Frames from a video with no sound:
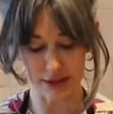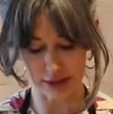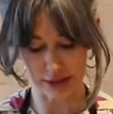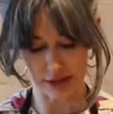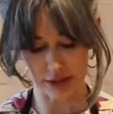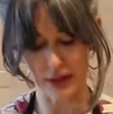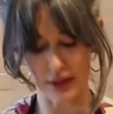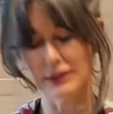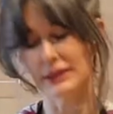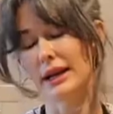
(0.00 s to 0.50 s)
I
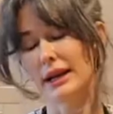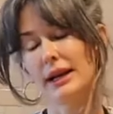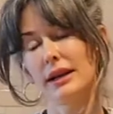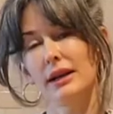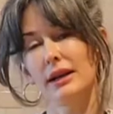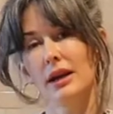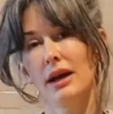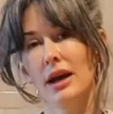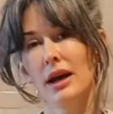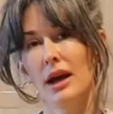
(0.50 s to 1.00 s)

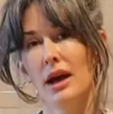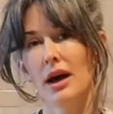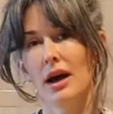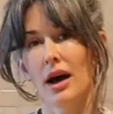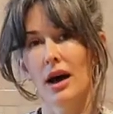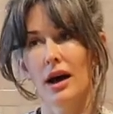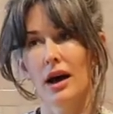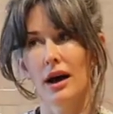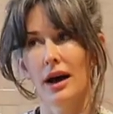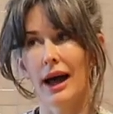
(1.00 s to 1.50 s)
sauteed
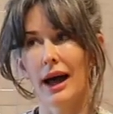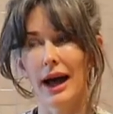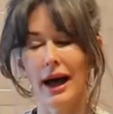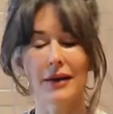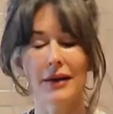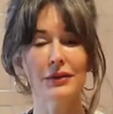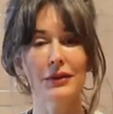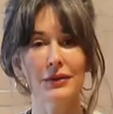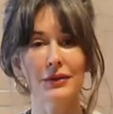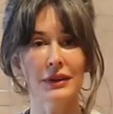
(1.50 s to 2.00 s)
uh,
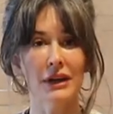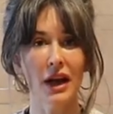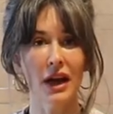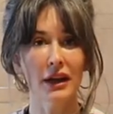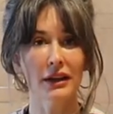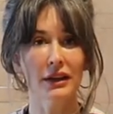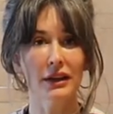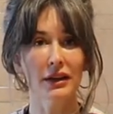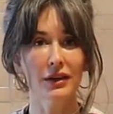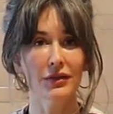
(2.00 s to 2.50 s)
half of an
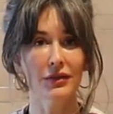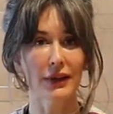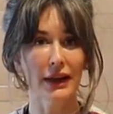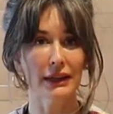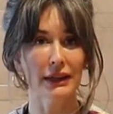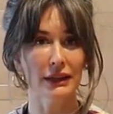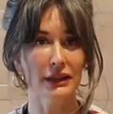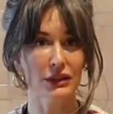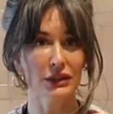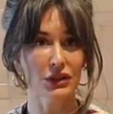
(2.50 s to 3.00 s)
onion
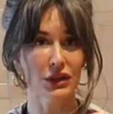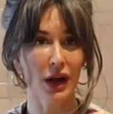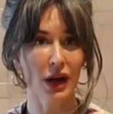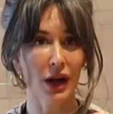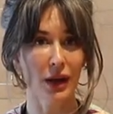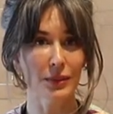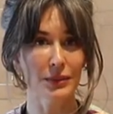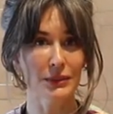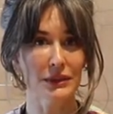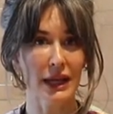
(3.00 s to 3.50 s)
finely
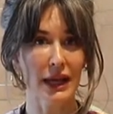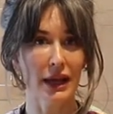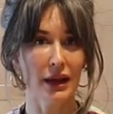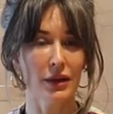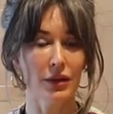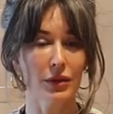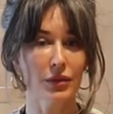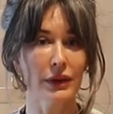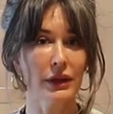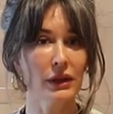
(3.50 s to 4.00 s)
chopped
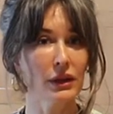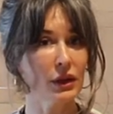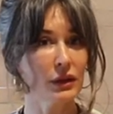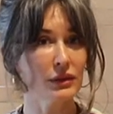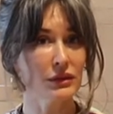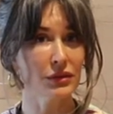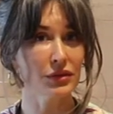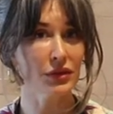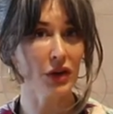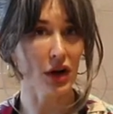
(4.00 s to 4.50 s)
and three
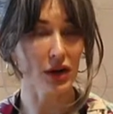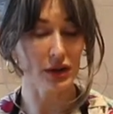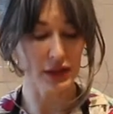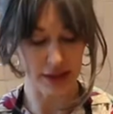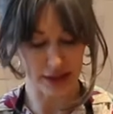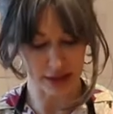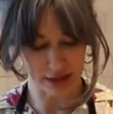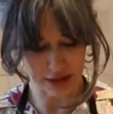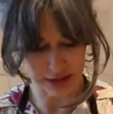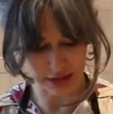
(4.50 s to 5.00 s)
cloves of
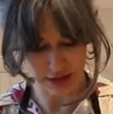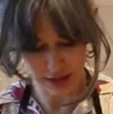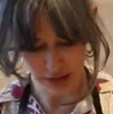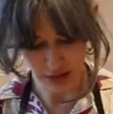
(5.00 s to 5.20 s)
garlic.